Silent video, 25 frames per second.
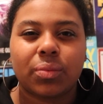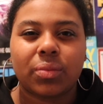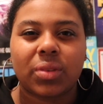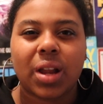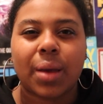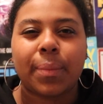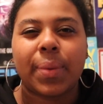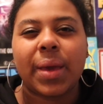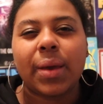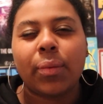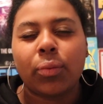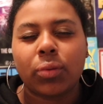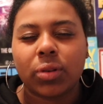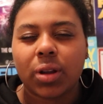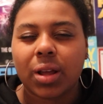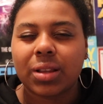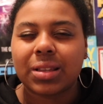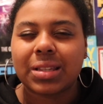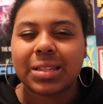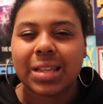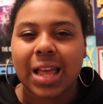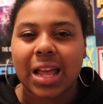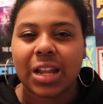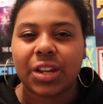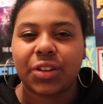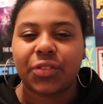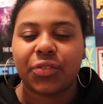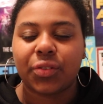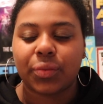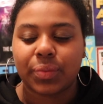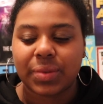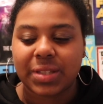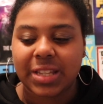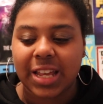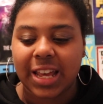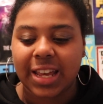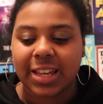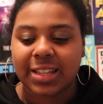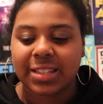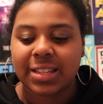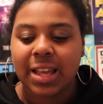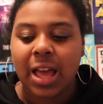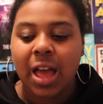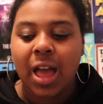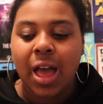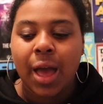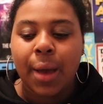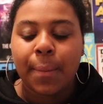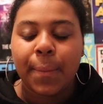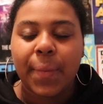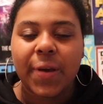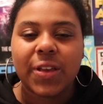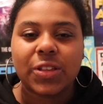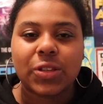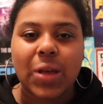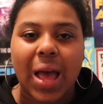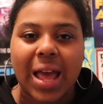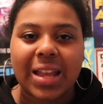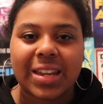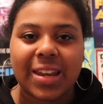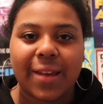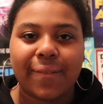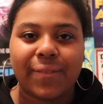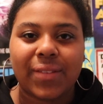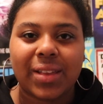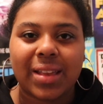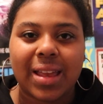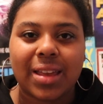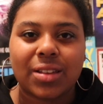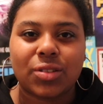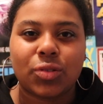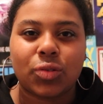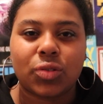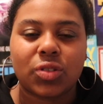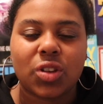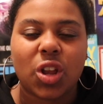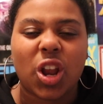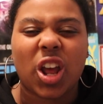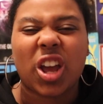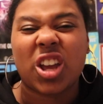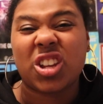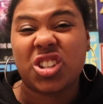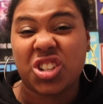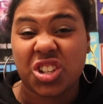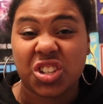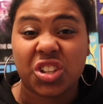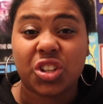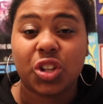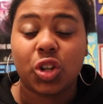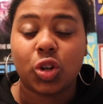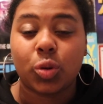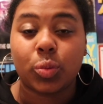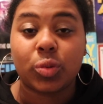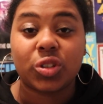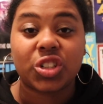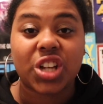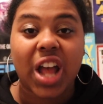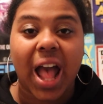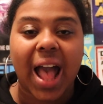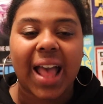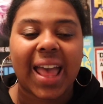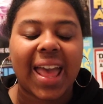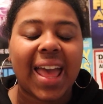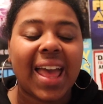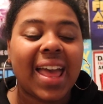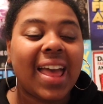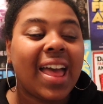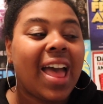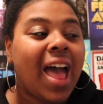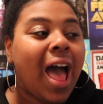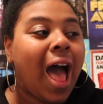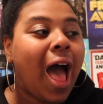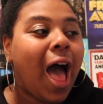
Like people would understand it from 6, but it's, at the end of the day it's also like just a normal jacket.